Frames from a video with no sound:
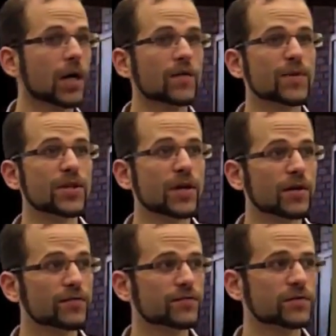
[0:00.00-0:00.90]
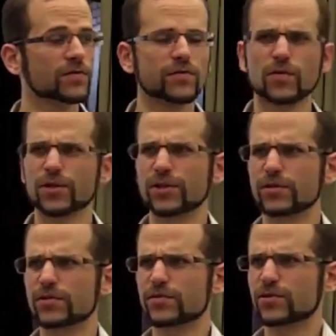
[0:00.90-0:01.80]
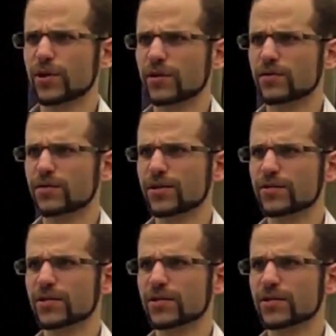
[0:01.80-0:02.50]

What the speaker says: I've been there for 4 years straight, 3